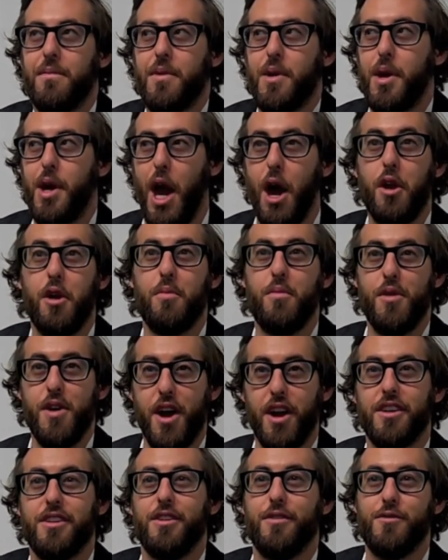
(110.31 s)

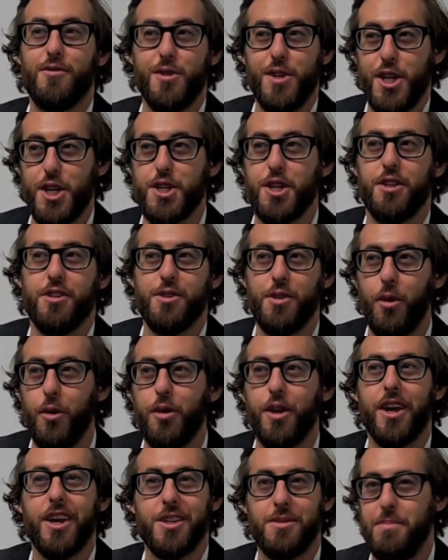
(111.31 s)
counterproductive traditions
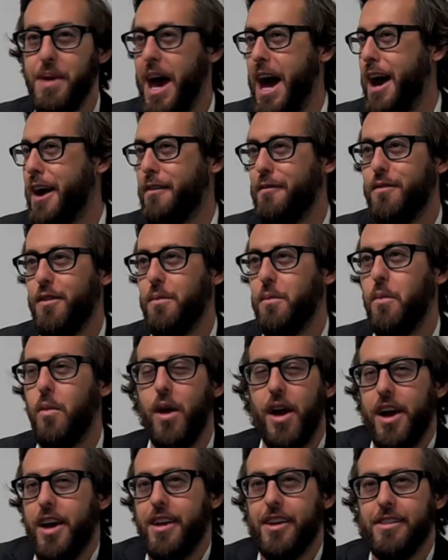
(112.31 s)
holding us back from
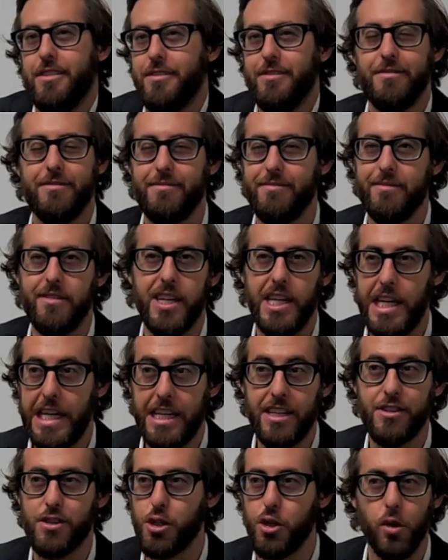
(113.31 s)
what
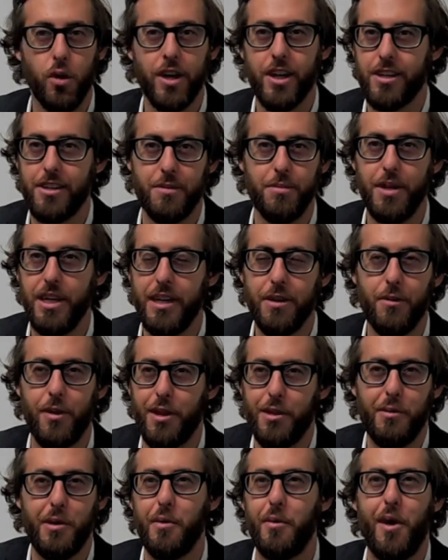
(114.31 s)
is going to be,
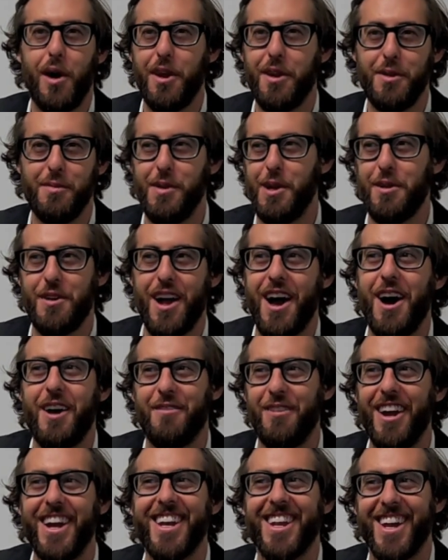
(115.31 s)
whether we want it to be or not,
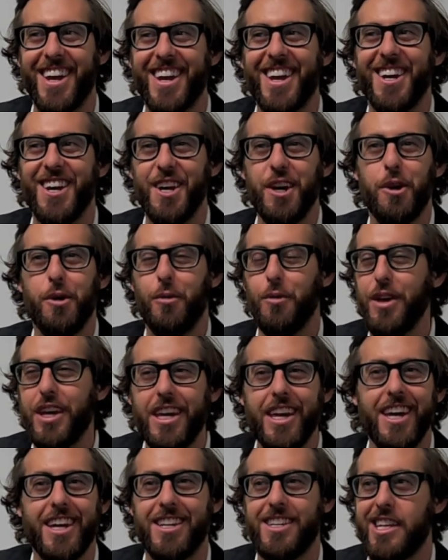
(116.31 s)
right? Like, we
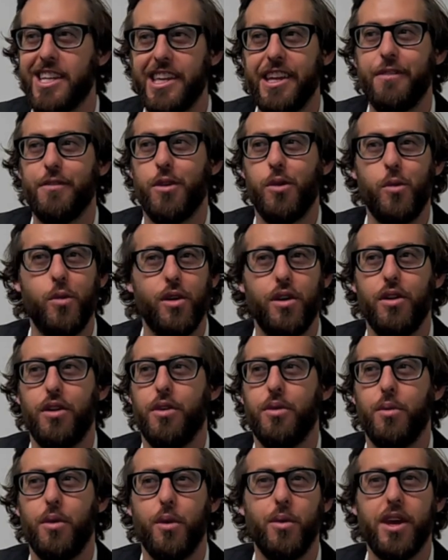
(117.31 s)
get to live in a
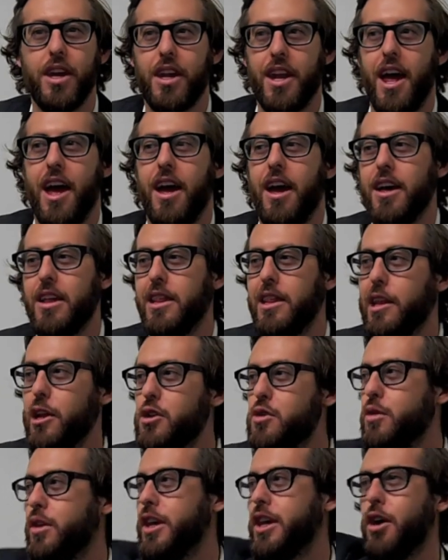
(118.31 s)
world where we can
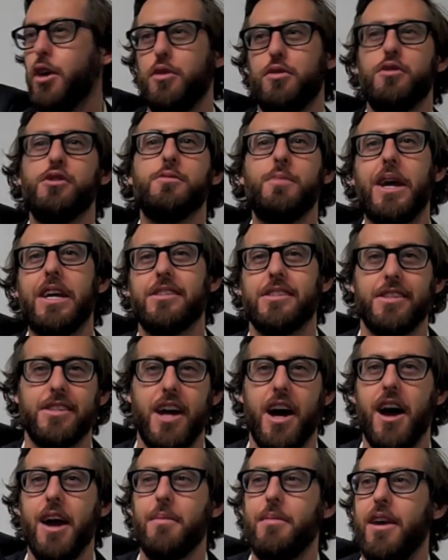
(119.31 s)
literally go through space and
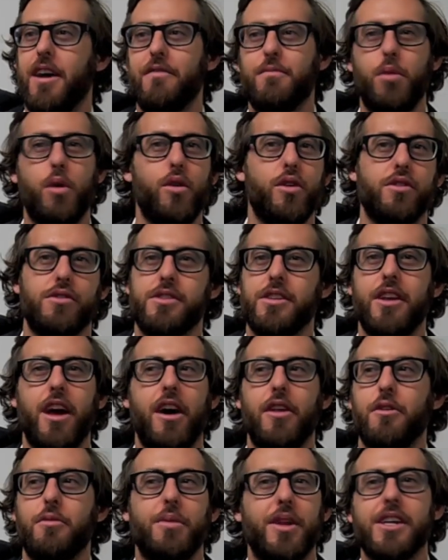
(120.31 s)
time and have portals into
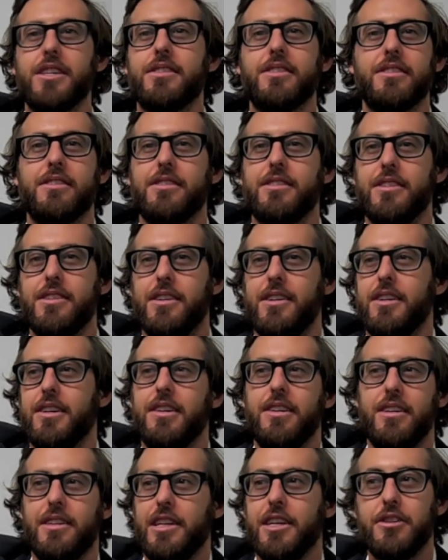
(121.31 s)
other places.
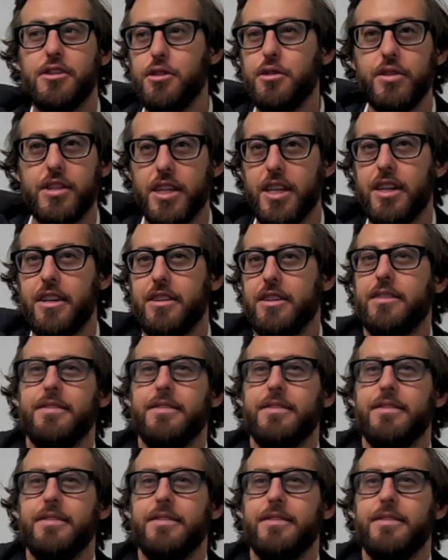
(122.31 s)
Let's use it.